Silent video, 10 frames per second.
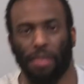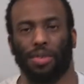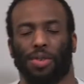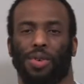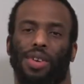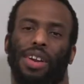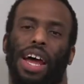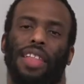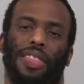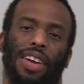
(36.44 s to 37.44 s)
What's going on
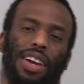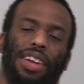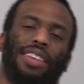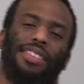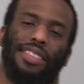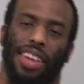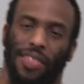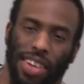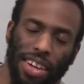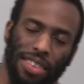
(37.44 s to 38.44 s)
out there,
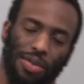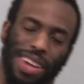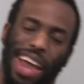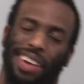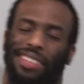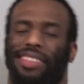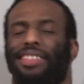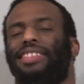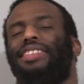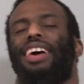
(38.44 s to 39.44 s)
JVS
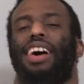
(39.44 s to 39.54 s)
Reactions?